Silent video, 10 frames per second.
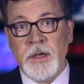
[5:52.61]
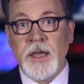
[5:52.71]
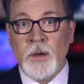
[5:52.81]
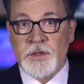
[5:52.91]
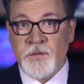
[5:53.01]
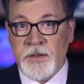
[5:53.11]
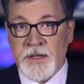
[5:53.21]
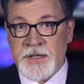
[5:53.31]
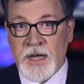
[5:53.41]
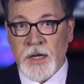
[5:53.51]
It was for
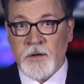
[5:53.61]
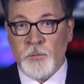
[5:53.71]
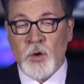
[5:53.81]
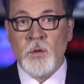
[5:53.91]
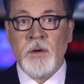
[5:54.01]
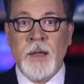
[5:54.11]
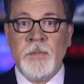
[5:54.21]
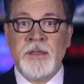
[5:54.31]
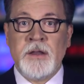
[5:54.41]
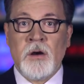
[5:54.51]
this kind of
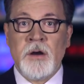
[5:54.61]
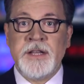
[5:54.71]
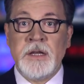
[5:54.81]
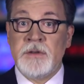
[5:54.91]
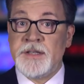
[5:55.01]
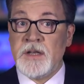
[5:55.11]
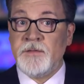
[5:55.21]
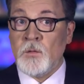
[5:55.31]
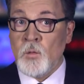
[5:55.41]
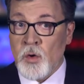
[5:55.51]
programming that RT
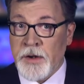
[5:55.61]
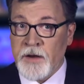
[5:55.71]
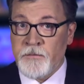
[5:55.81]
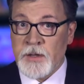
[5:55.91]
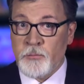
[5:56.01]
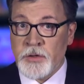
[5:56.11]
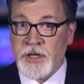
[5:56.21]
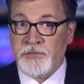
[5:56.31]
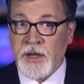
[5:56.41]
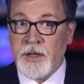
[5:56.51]
received a warning from the
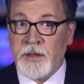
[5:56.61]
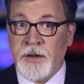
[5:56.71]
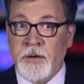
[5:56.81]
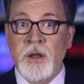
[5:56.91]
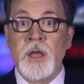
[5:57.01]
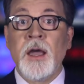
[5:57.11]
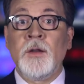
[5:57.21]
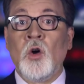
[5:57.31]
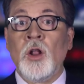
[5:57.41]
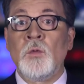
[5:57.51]
British regulator and
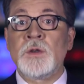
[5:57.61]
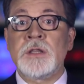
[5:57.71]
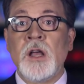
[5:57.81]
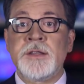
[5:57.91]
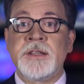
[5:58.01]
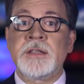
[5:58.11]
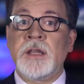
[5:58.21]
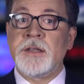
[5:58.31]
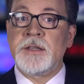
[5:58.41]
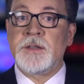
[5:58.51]
almost lost its
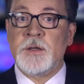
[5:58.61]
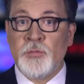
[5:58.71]
license to